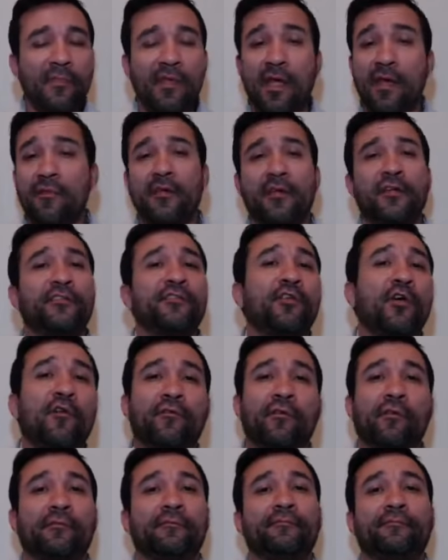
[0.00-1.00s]
And then it's
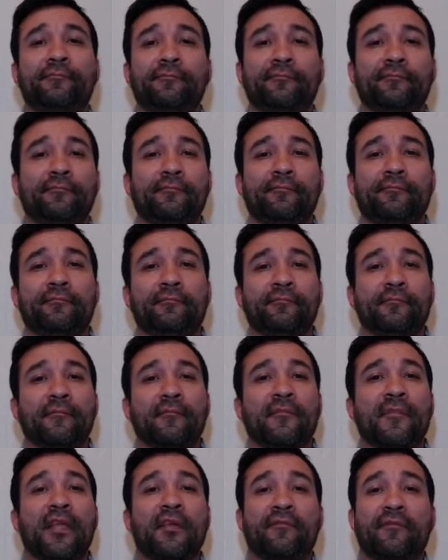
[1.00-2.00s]
over.
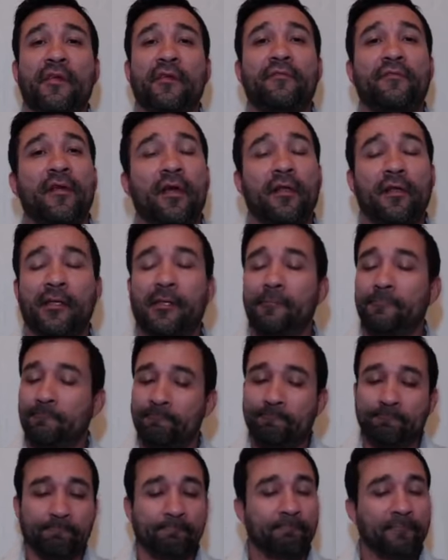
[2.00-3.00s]
If they fail it,
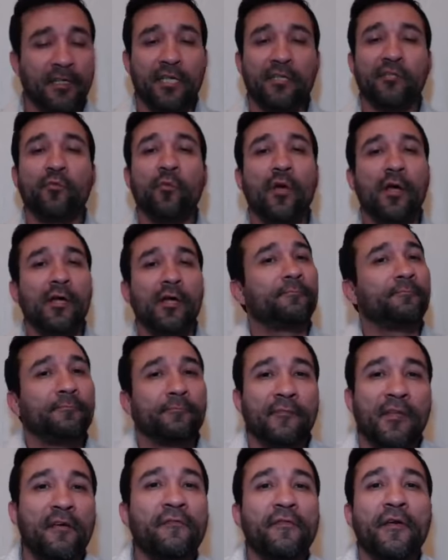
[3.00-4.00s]
guess what?
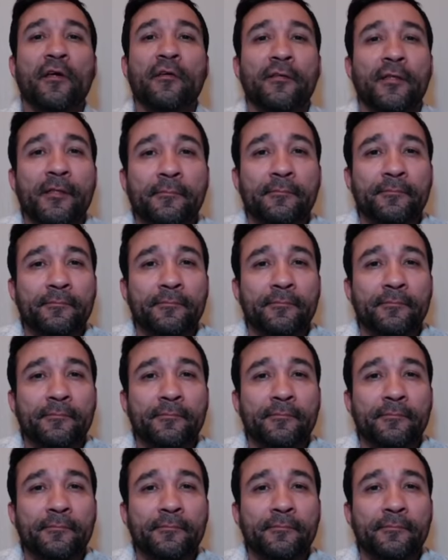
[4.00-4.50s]
They failed it.